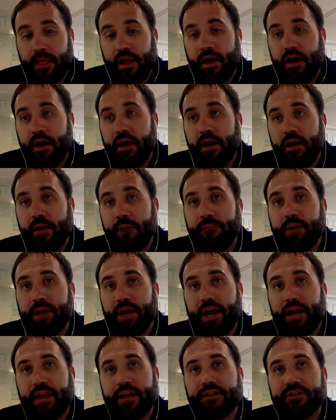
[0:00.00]
But
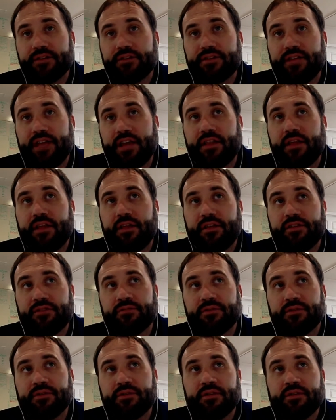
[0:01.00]
I can say that
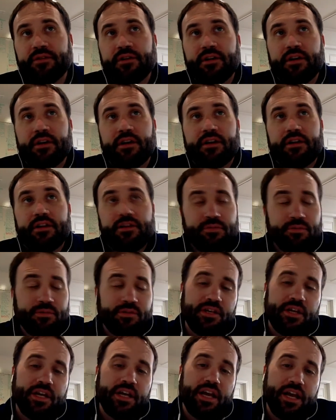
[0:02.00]
this
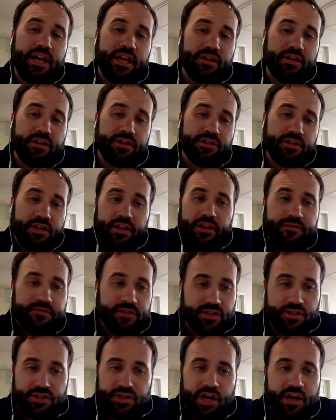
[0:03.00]
one's in English. I
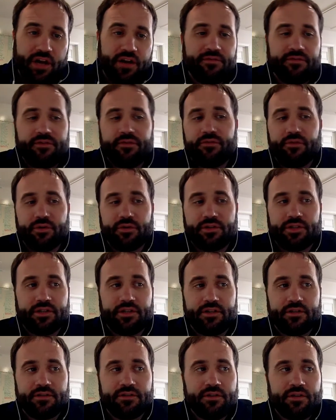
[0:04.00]
lived in China for 14
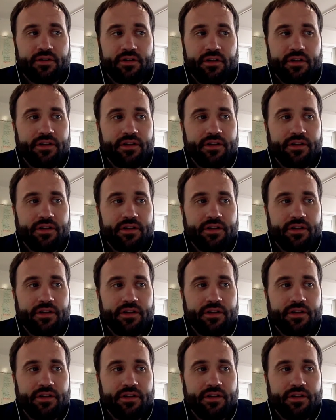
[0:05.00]
years.